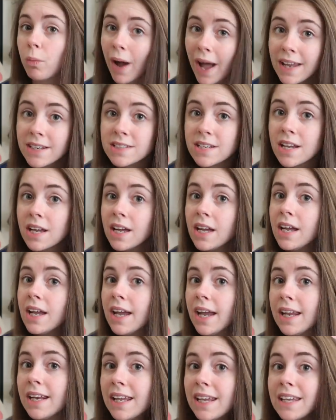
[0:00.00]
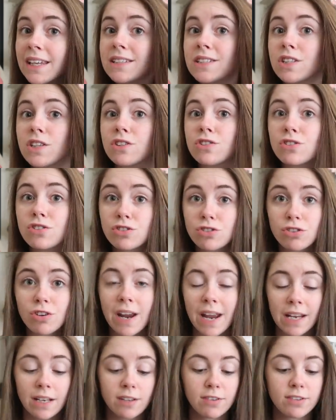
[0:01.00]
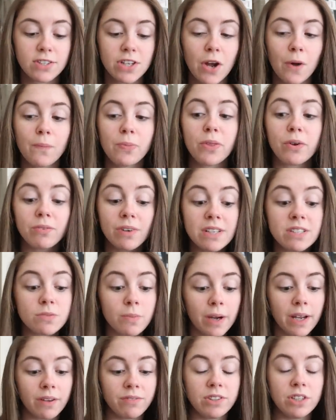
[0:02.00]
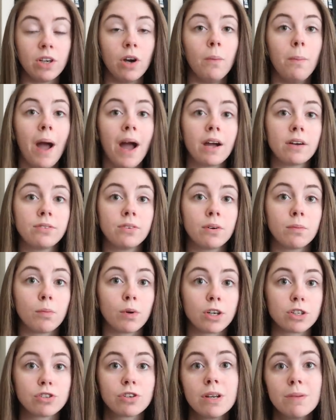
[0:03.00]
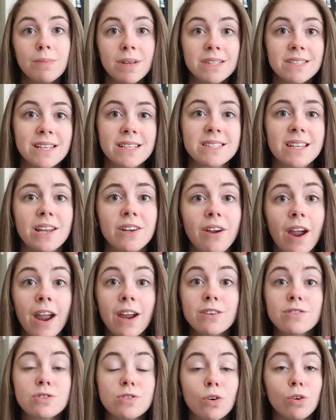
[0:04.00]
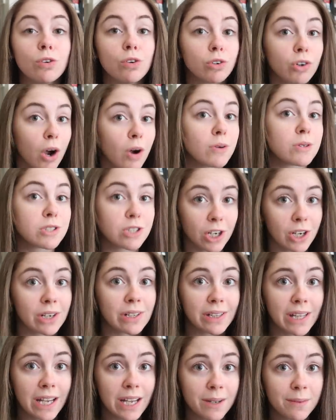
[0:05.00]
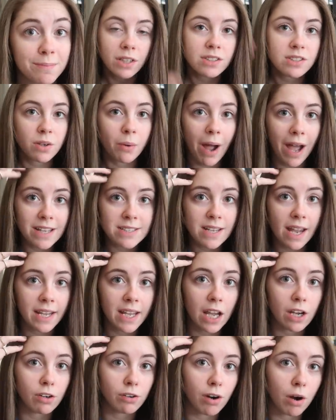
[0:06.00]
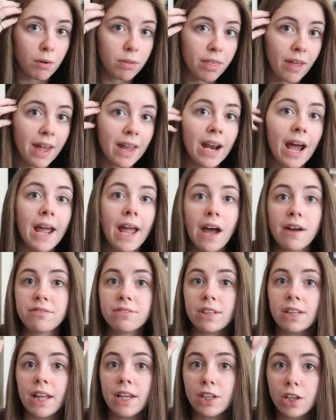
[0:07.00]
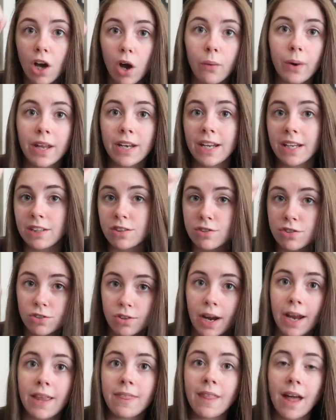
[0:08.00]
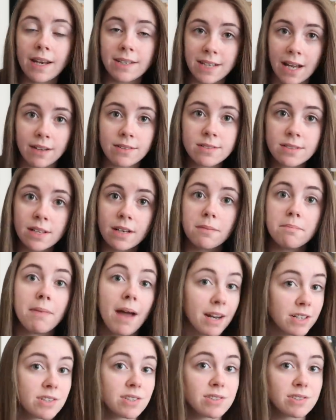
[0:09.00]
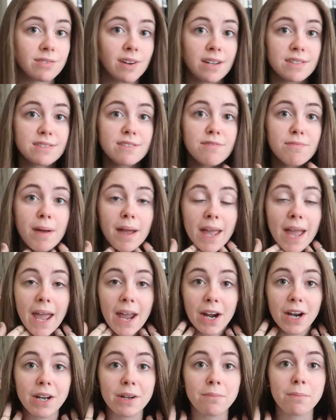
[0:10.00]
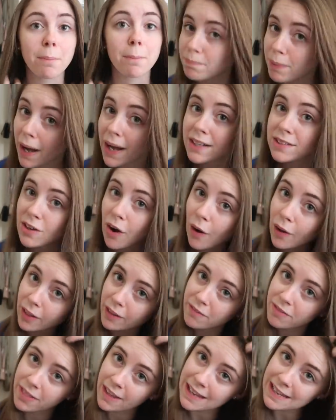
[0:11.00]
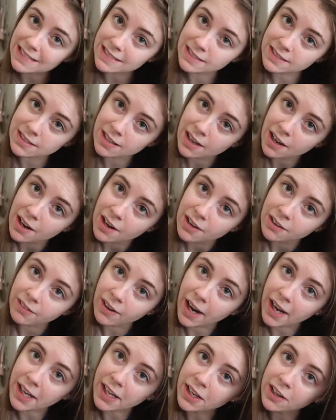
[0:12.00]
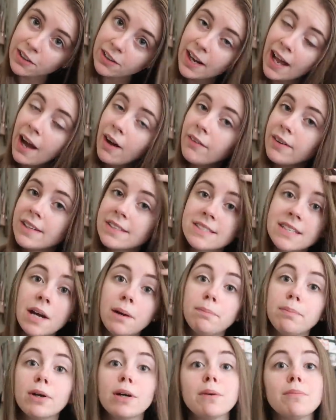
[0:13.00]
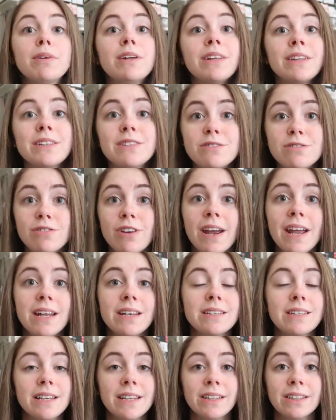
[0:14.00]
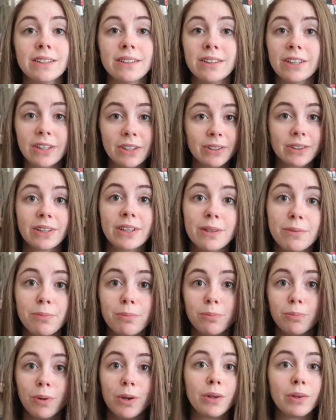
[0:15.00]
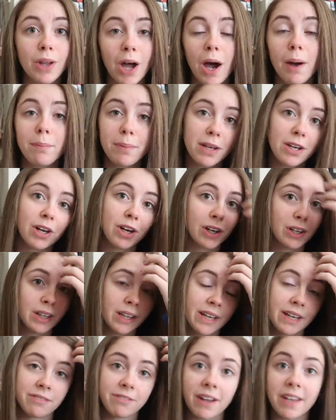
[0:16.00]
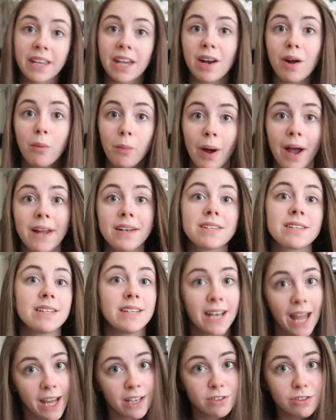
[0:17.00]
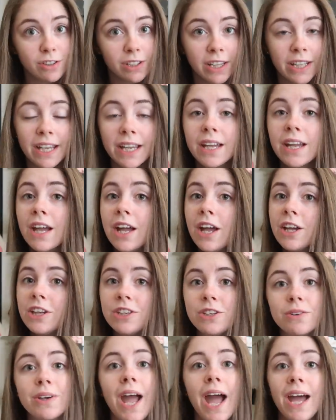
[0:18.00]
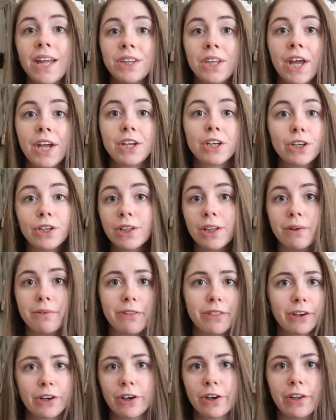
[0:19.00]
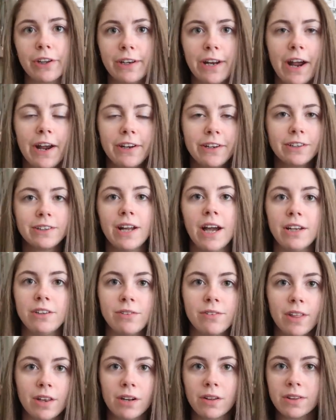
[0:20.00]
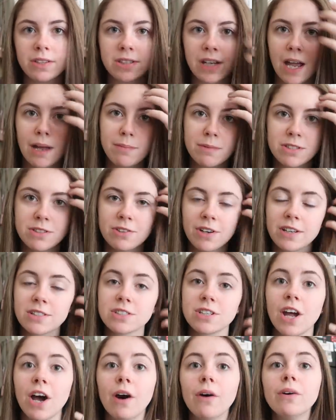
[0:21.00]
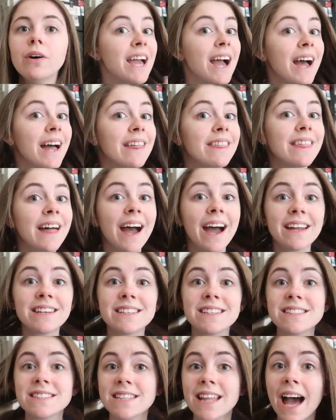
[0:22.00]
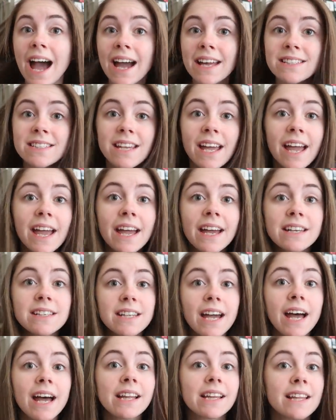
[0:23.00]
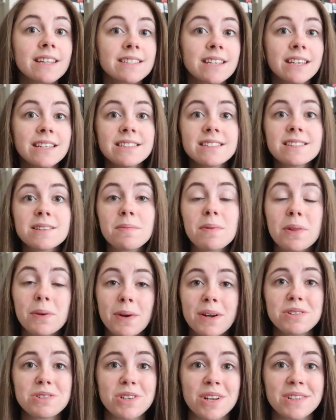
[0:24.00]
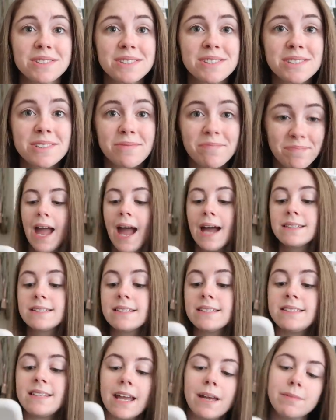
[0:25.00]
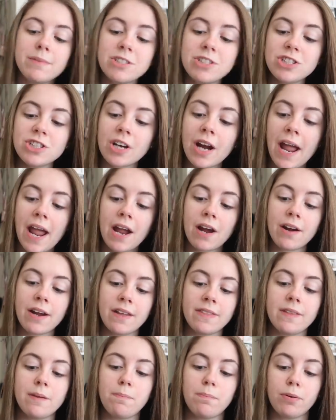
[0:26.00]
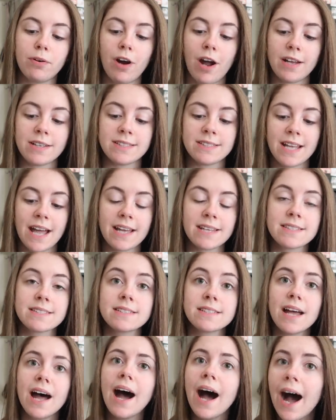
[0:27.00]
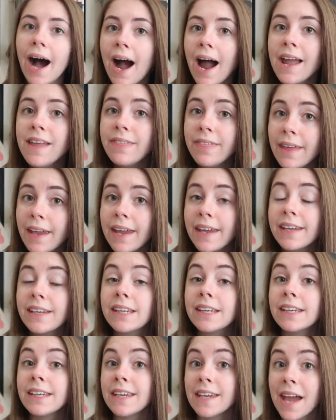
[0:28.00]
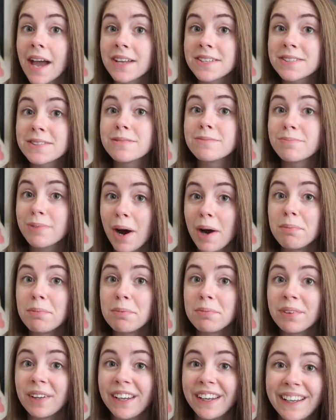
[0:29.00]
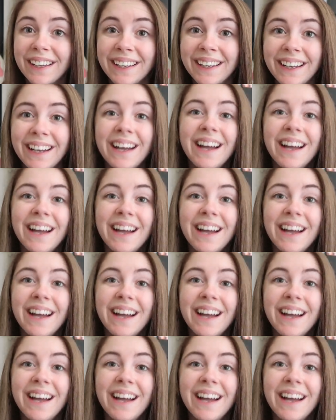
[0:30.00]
wet, it is straight. So the reason why you have to go back for more treatments is that your hair still grows curly. So as I get growth in, I have to like go in and straighten that down so that it matches the rest of my hair. But all of this Right here now is now permanently straight. It literally will not be curly if I get it wet naturally. You can like curl it with a curling iron. I do that all the time as you guys know. Yeah, that is that. And uh, let's get into some of the questions. Has it damaged your hair in the process? I think yes, probably.